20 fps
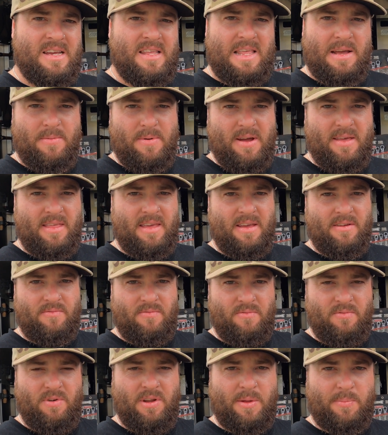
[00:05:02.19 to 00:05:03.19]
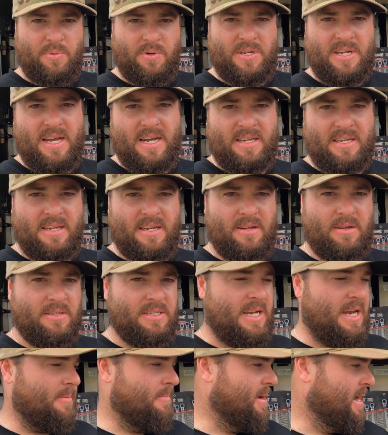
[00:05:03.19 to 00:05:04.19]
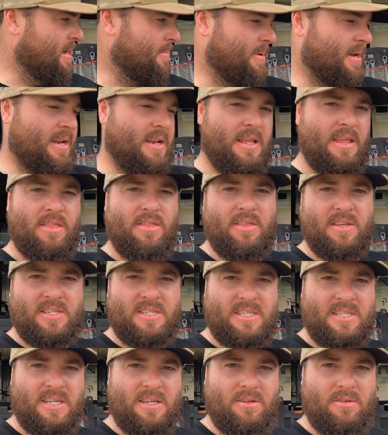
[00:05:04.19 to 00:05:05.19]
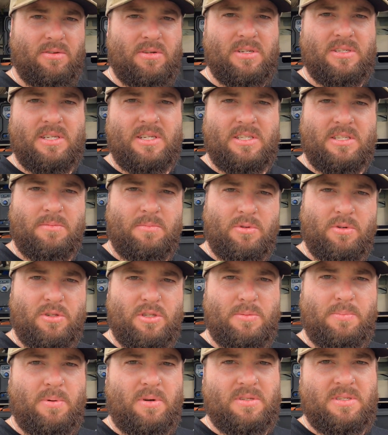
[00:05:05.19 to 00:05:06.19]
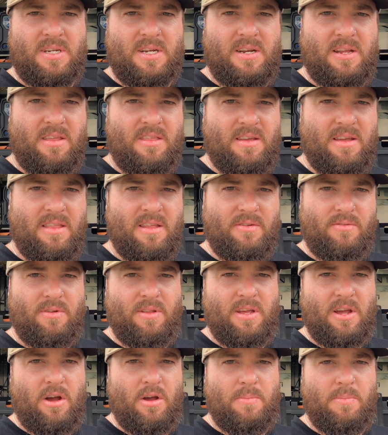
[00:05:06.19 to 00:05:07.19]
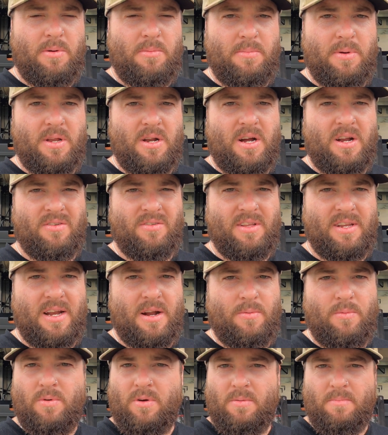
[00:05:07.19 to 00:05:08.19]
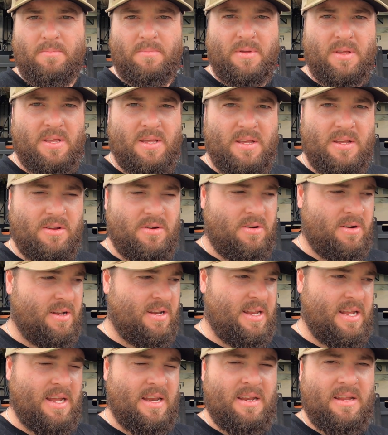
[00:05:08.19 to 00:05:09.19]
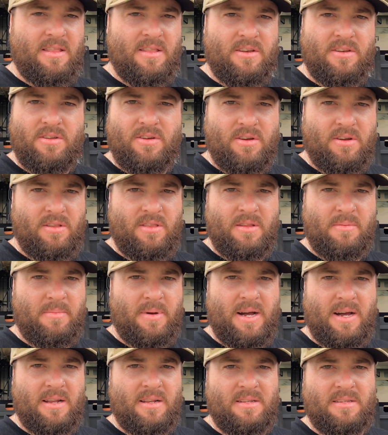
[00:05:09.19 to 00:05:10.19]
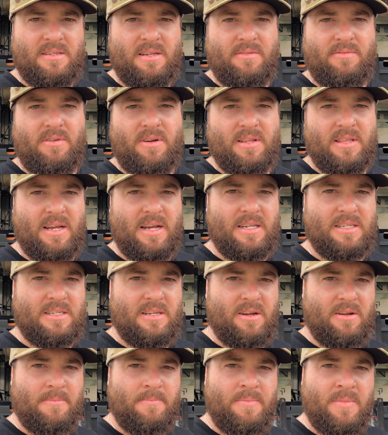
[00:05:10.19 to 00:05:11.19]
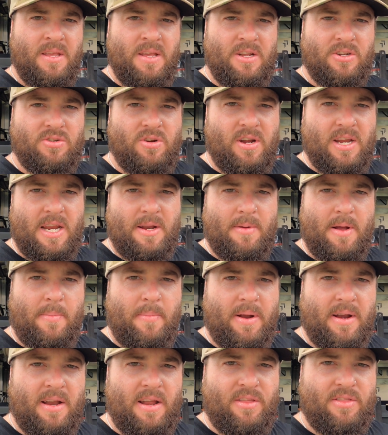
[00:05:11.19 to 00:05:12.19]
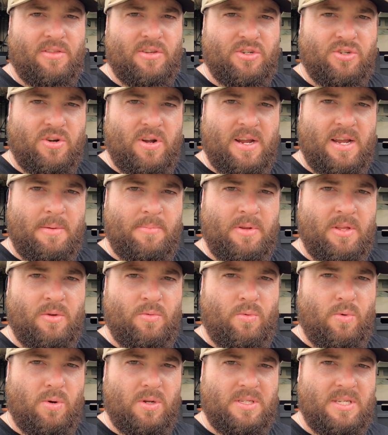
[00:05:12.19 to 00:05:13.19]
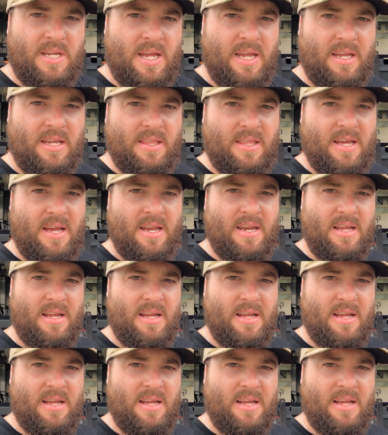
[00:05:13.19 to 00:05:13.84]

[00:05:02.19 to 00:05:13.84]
That way they're really protected. I was going to mount them underneath the sill, because there's some good spots underneath there that are really open, but I really don't want them kind of down near the dirt and the mud and stuff like that. So try and get them up underneath the tray, up near the water tank and that.